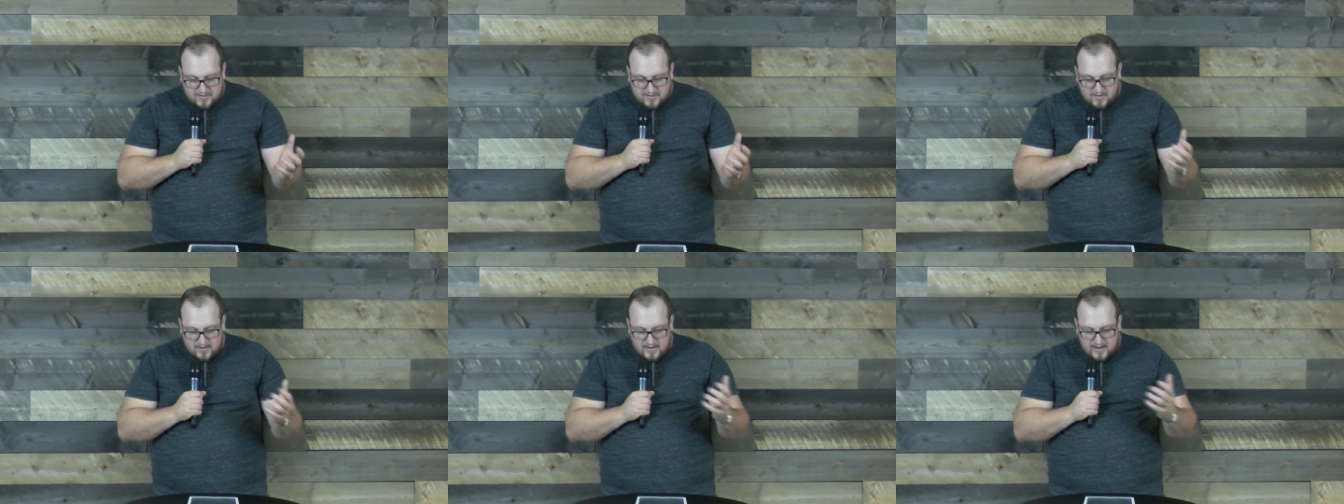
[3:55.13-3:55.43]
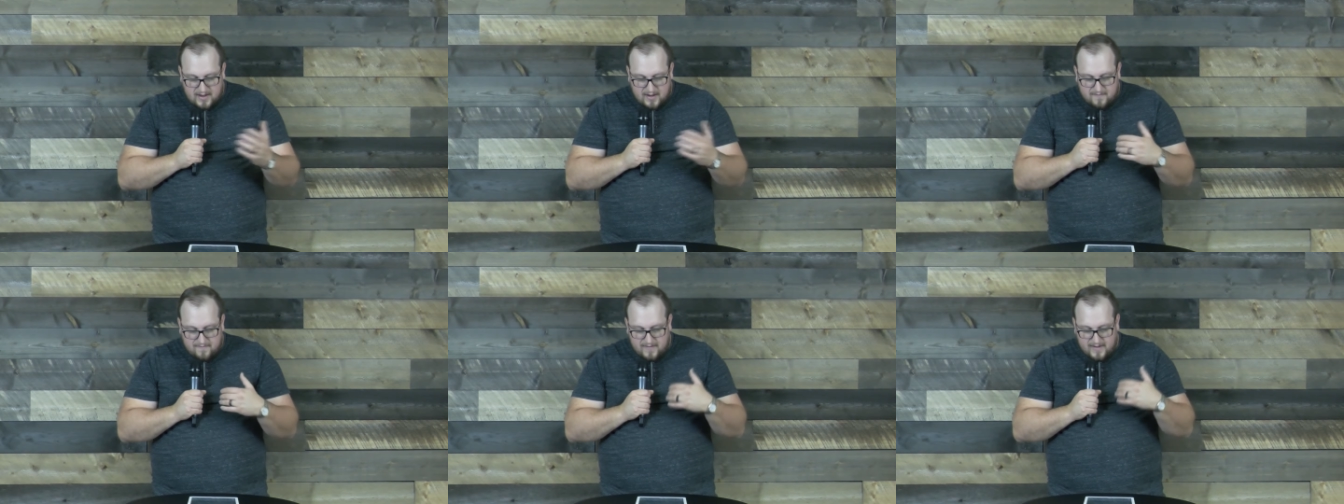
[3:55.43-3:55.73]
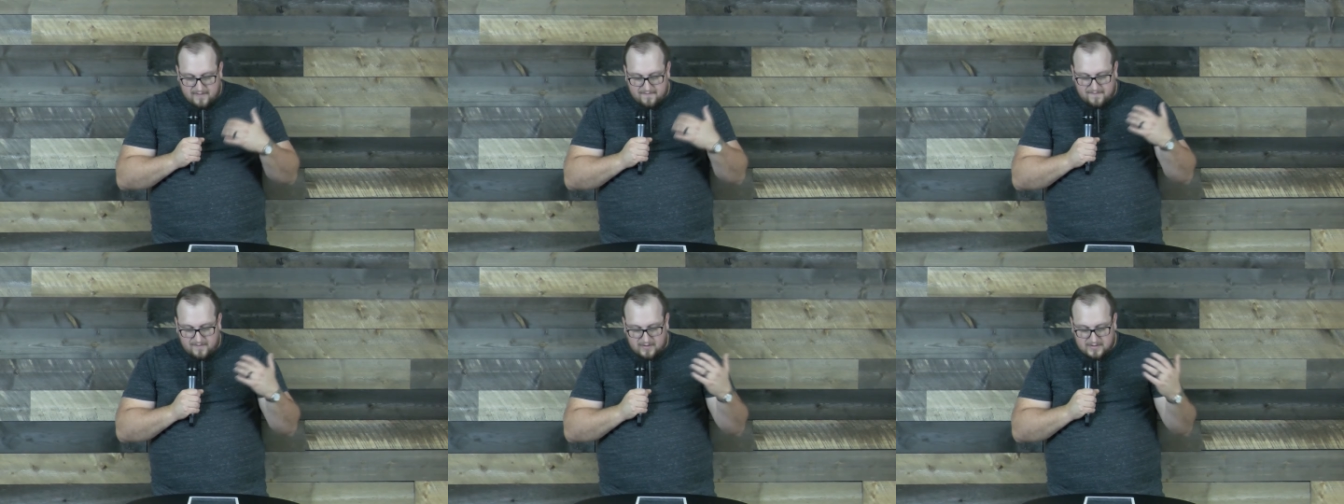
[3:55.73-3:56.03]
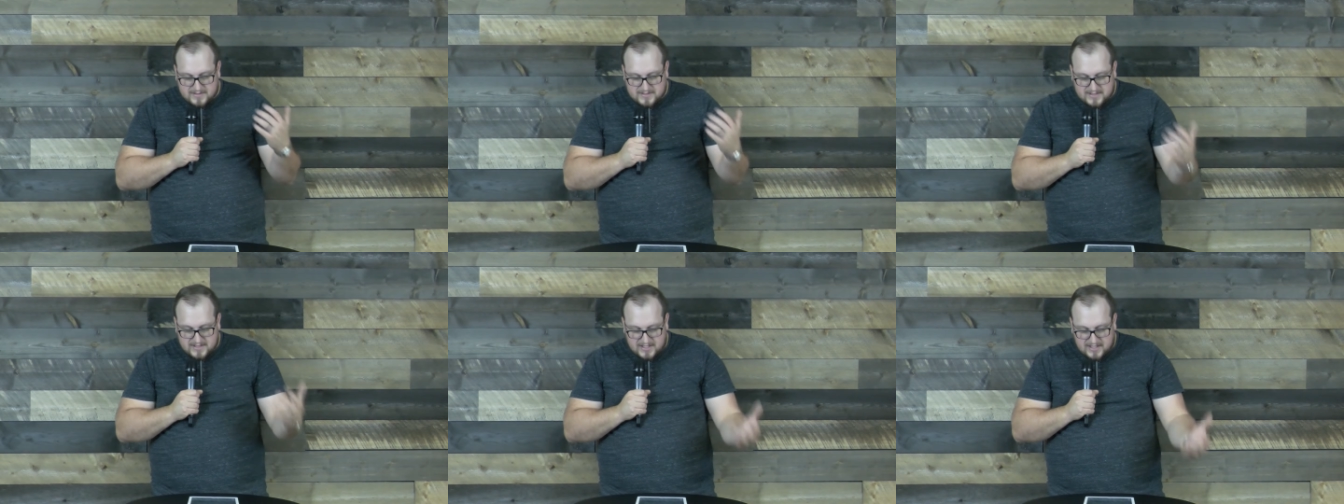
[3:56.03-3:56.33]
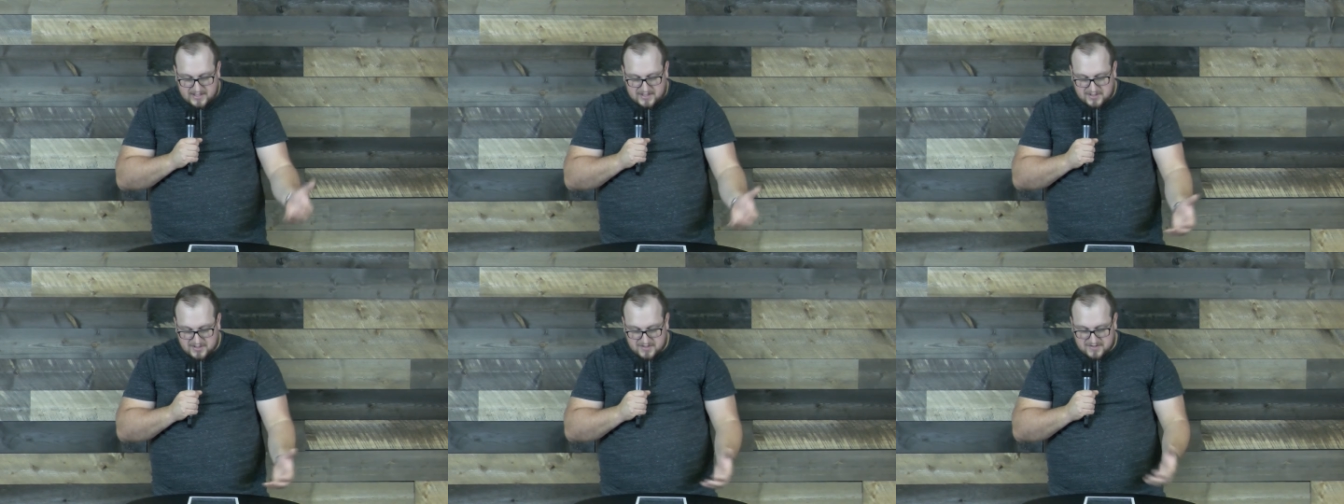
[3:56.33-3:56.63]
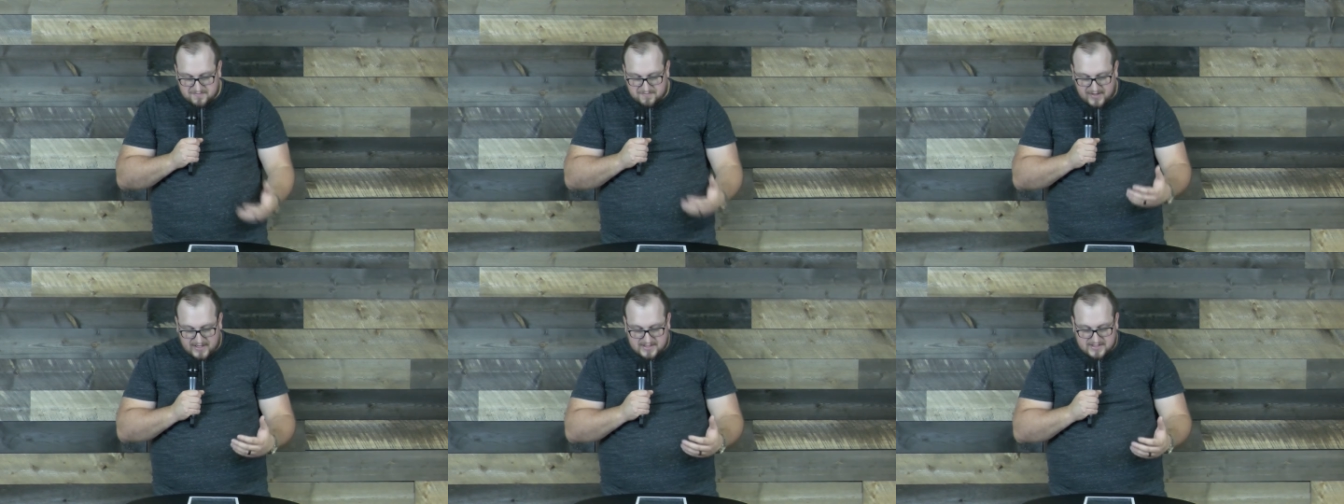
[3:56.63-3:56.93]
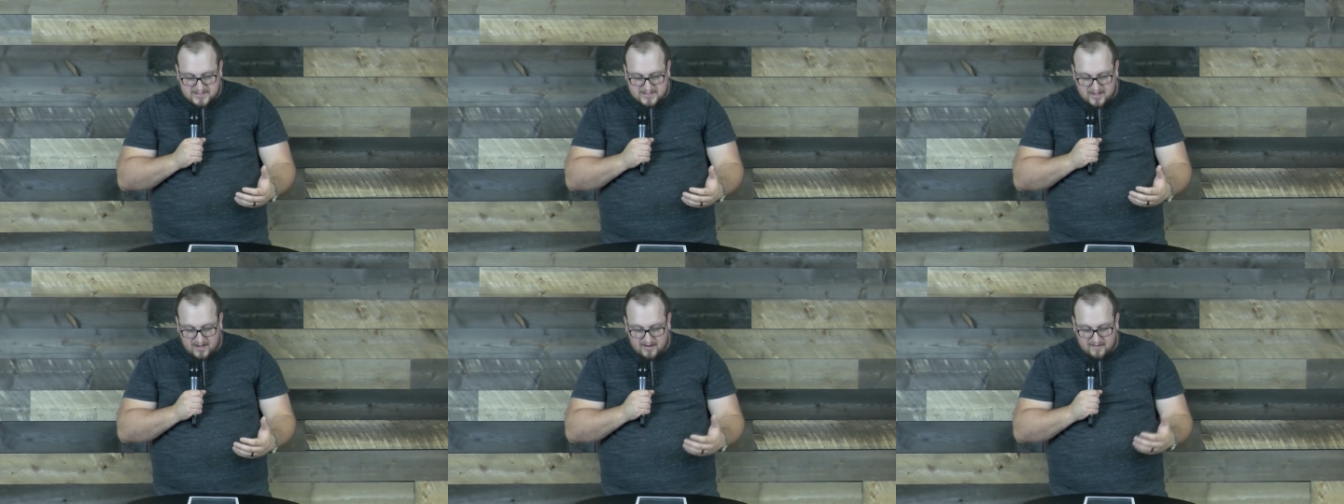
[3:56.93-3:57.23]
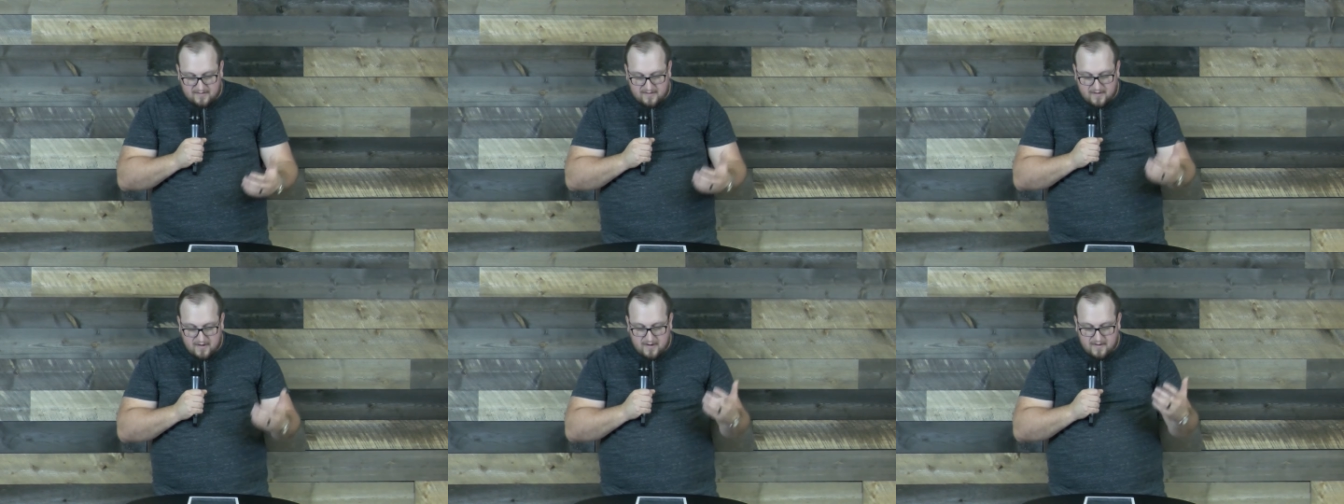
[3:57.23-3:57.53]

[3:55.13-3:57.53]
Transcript: to identify false teachers based on